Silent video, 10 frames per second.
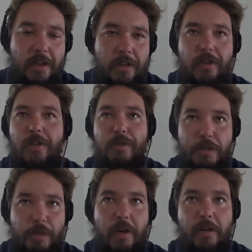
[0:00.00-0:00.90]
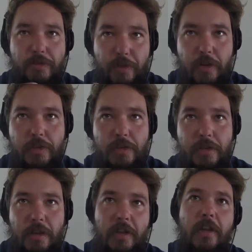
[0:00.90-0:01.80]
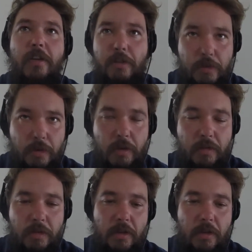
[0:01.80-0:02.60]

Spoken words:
you're responding first and then it goes around.